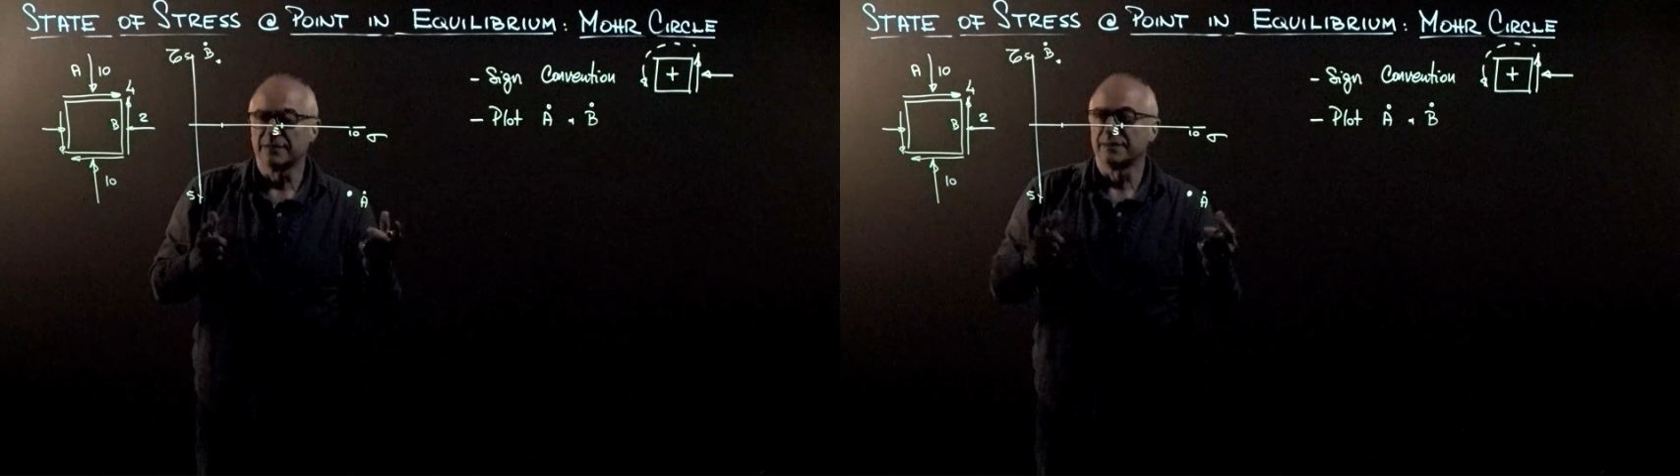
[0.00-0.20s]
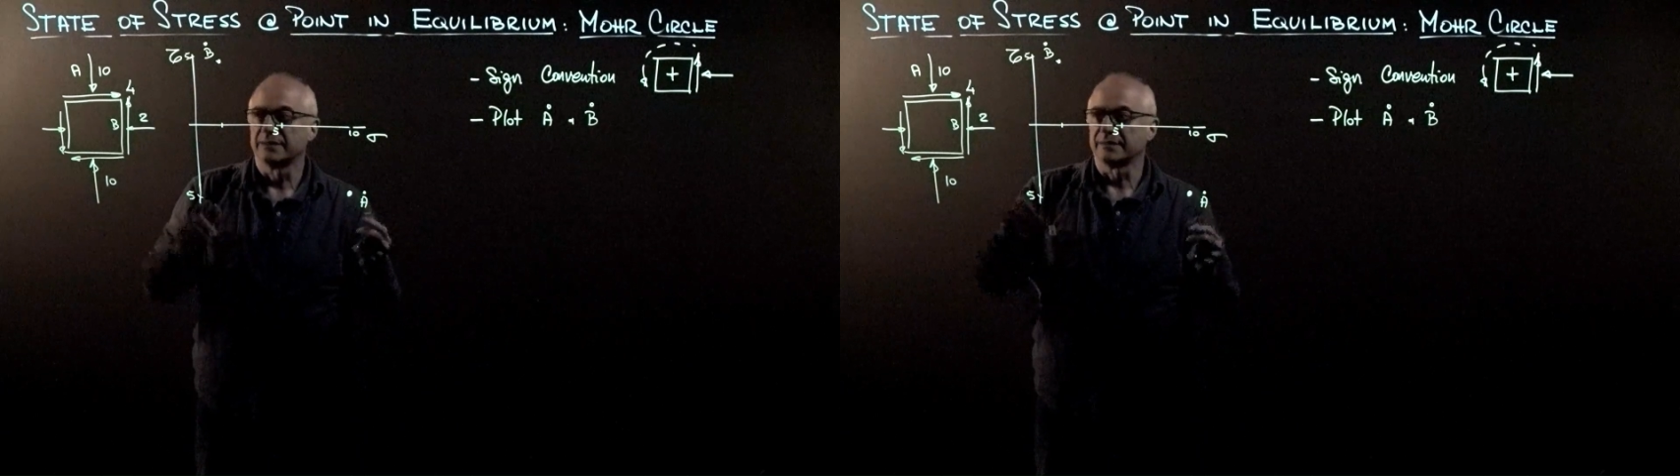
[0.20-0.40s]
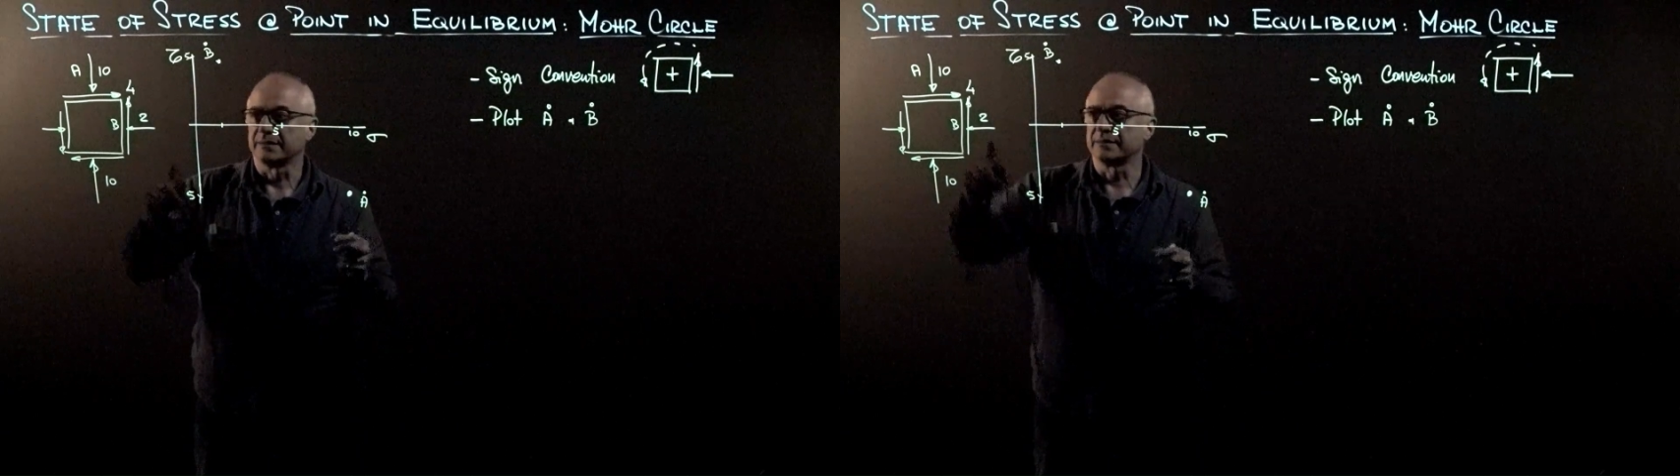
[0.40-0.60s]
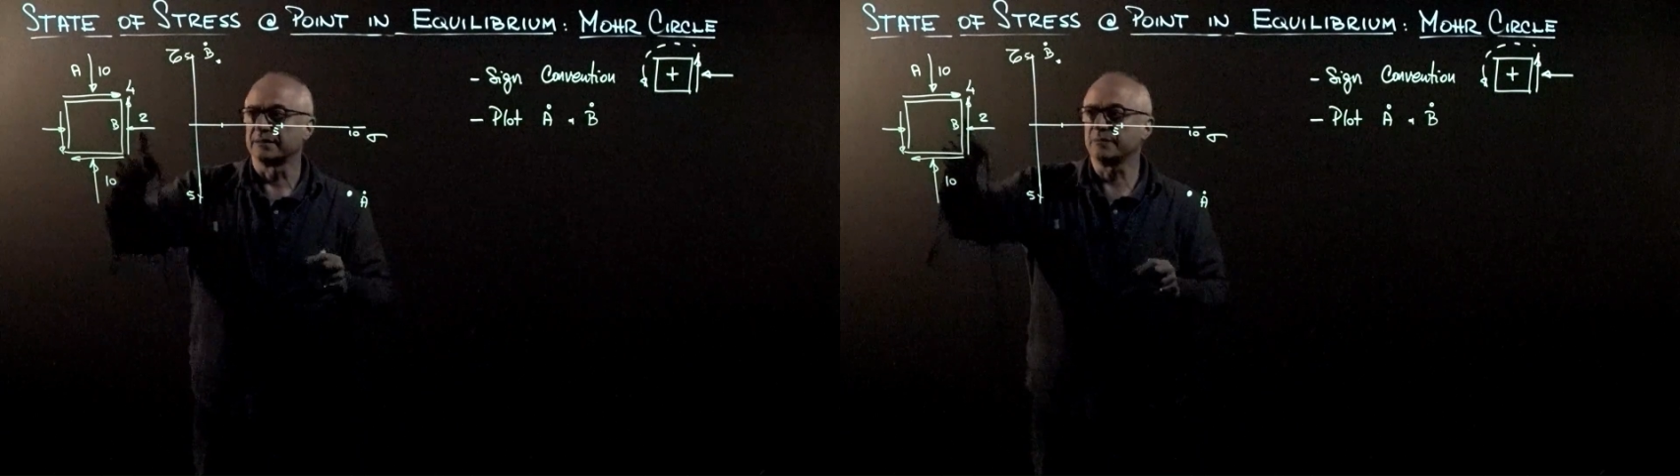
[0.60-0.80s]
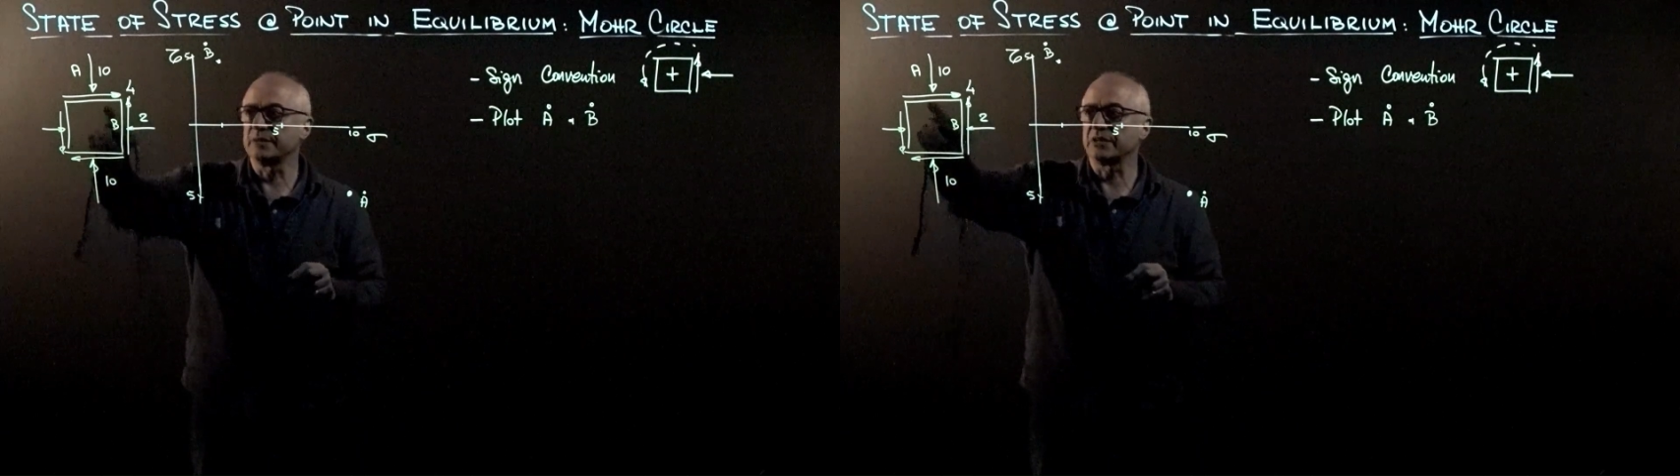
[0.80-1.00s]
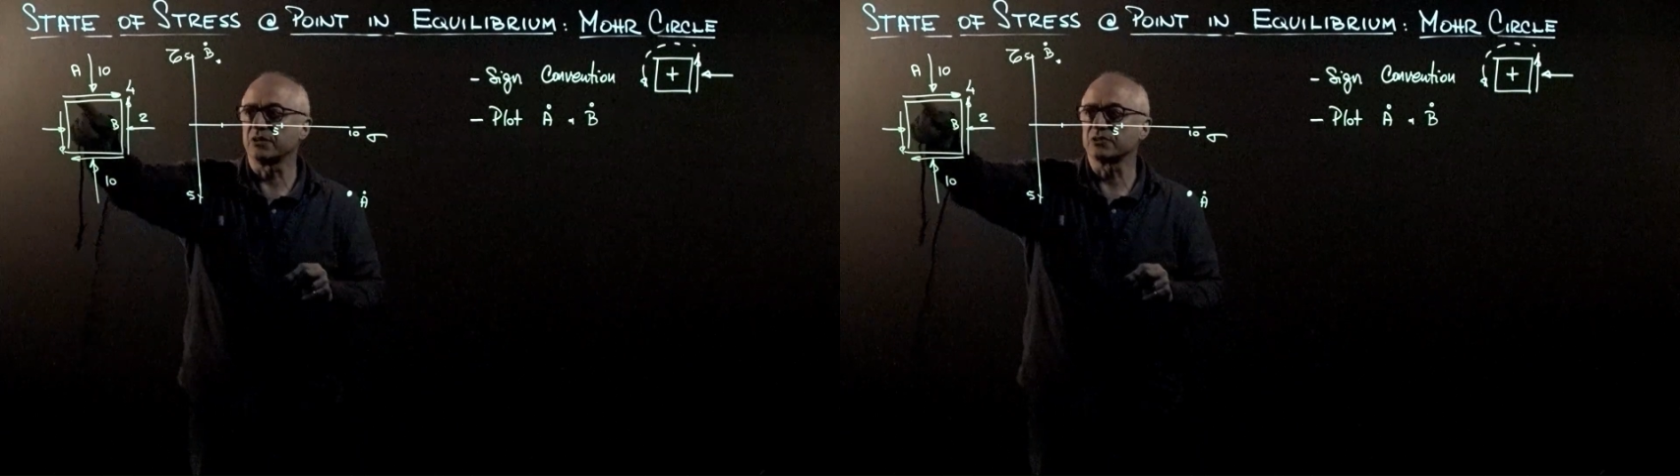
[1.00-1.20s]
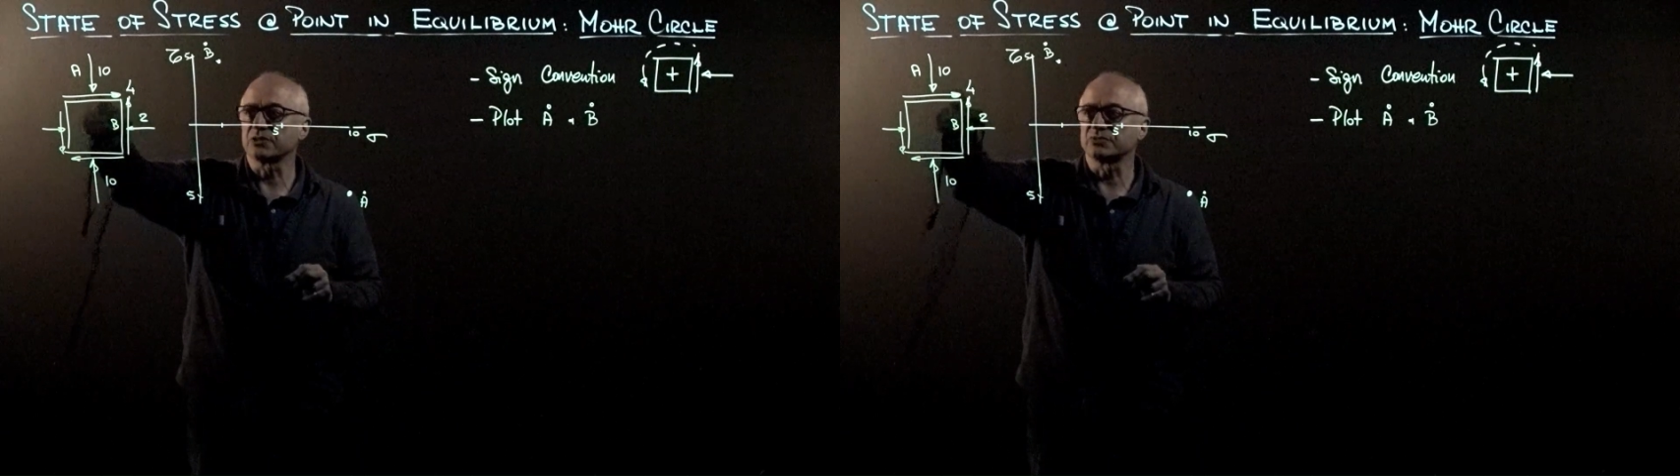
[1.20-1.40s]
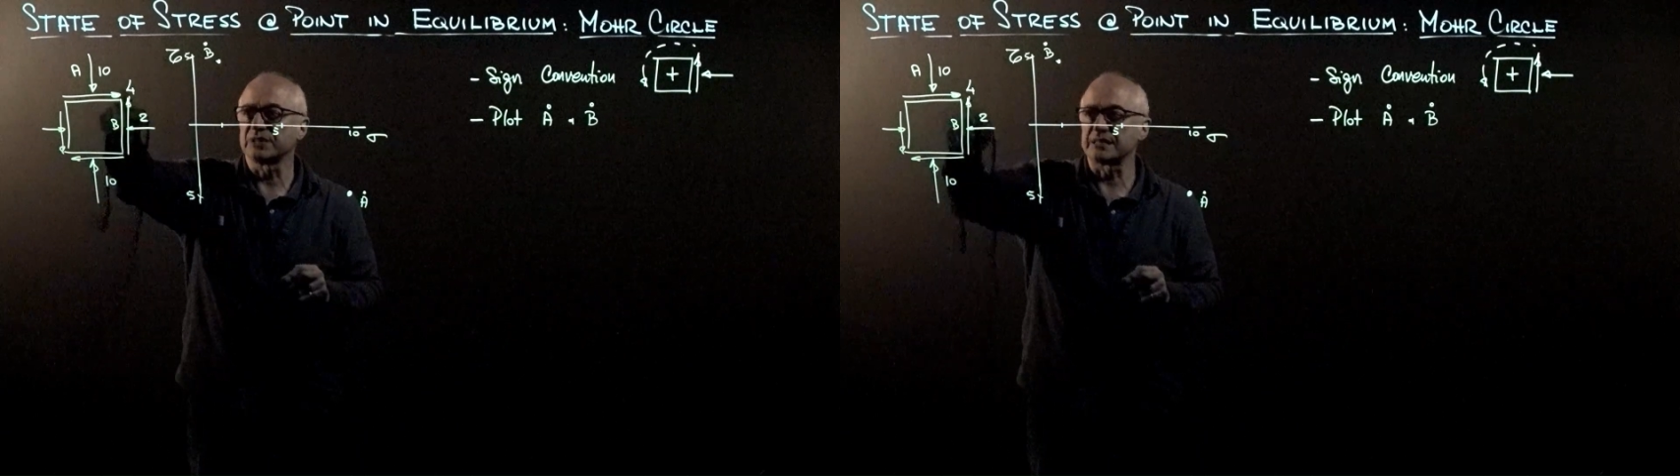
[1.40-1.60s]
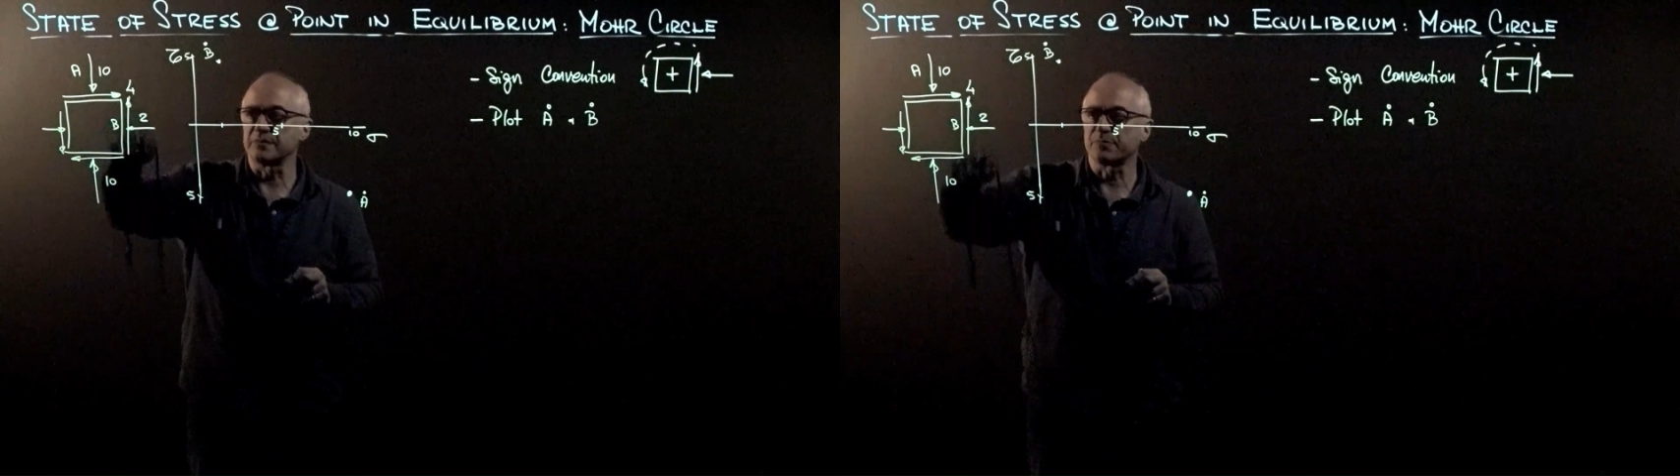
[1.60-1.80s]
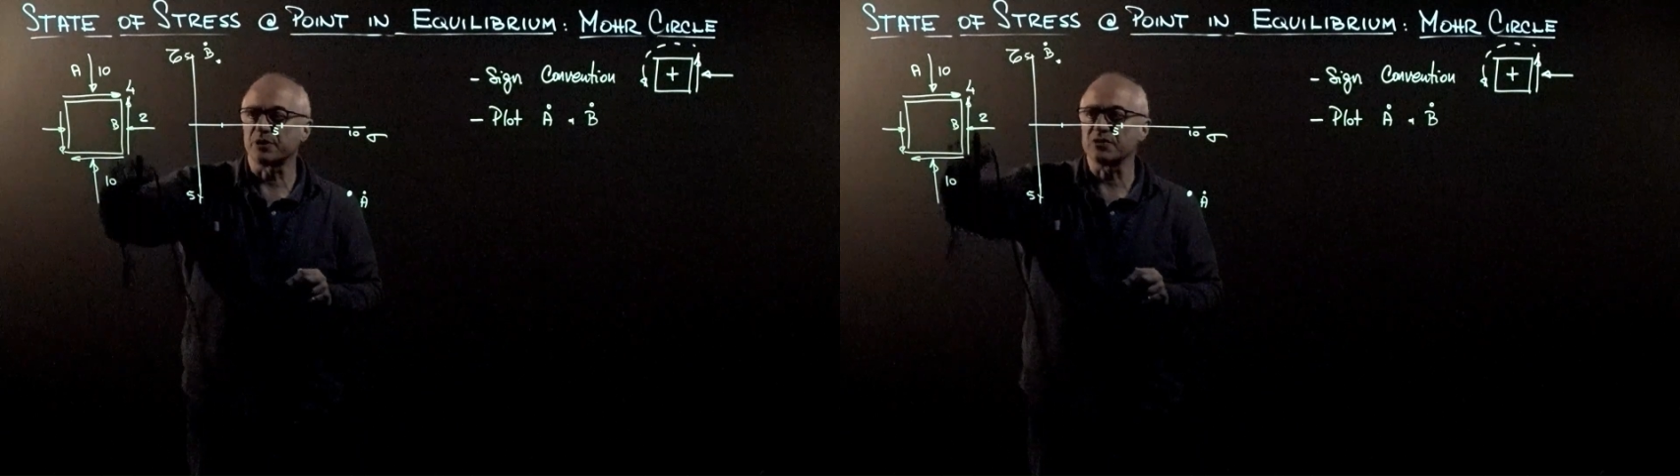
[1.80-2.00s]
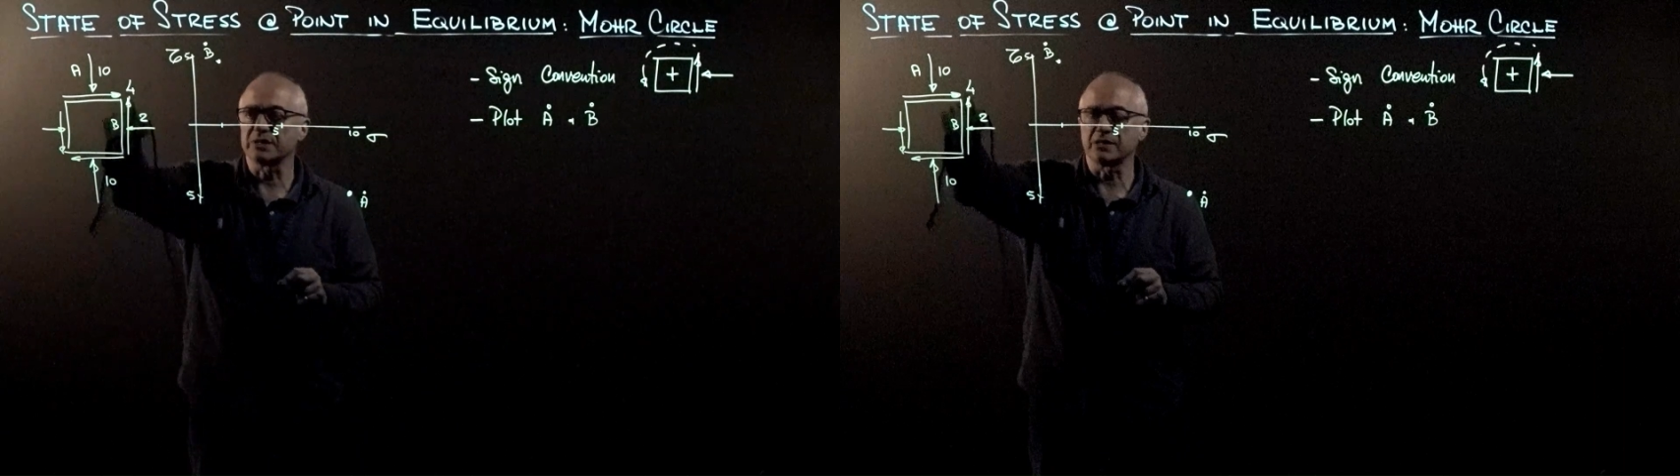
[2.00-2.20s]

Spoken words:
this is because of reciprocity